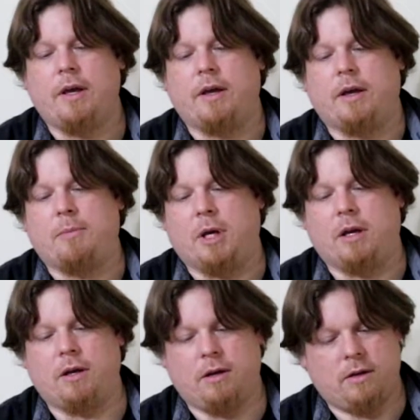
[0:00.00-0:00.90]

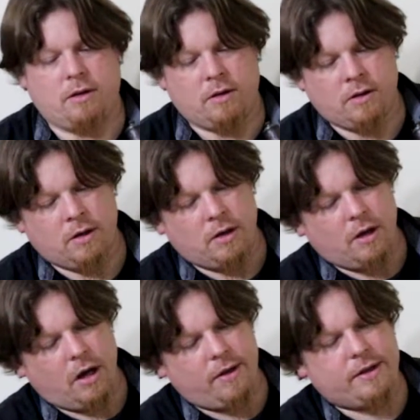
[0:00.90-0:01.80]
Yummy.
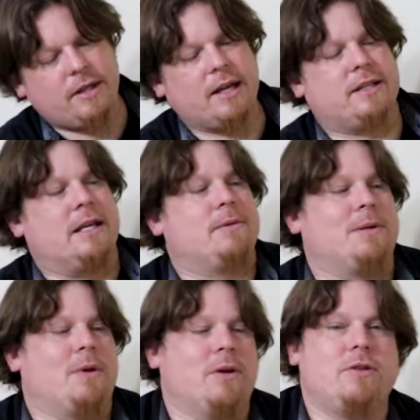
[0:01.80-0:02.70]
Oh, this thing's seen
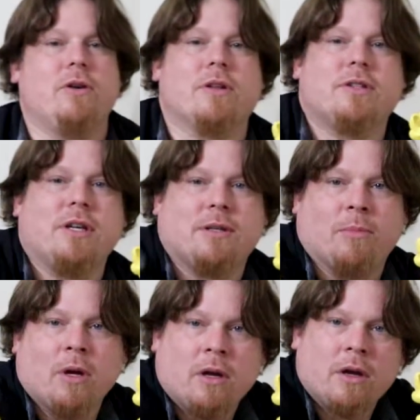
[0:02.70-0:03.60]
some use. You can see
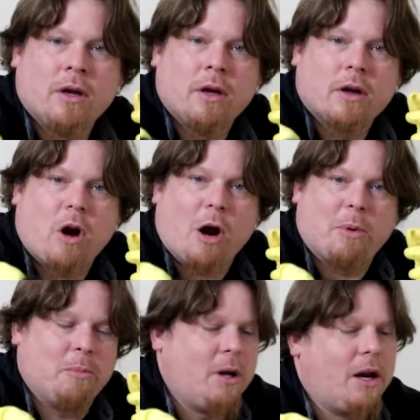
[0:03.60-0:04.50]
some
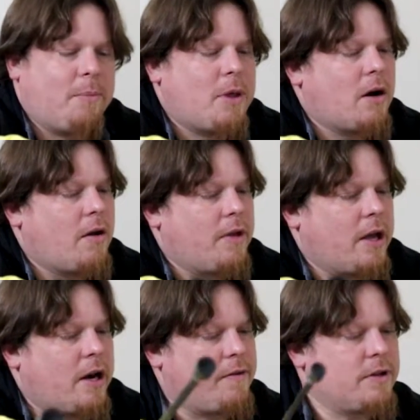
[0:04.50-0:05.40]
carbon buildup there on
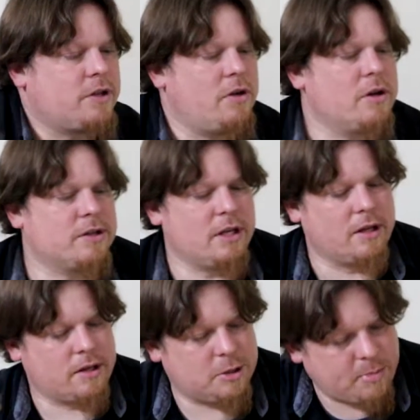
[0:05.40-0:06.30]
the end of it, so you can see
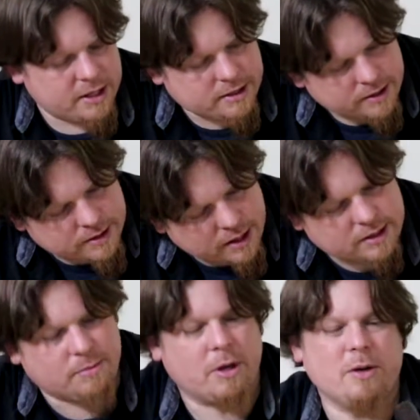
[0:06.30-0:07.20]
that this piston's seen
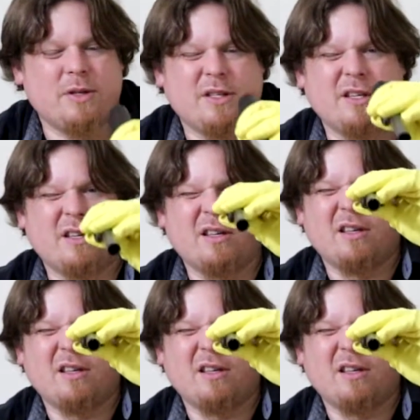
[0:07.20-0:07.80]
some use.